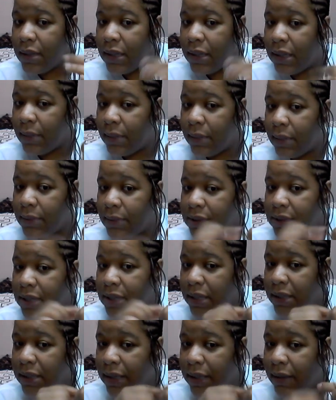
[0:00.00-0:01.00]
And I'm going to
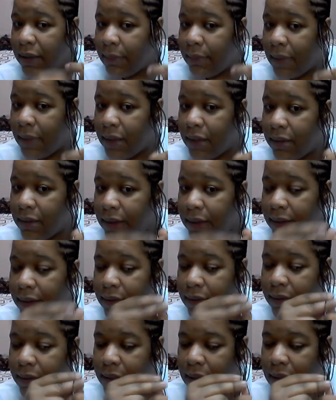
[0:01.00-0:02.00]
take that and make like a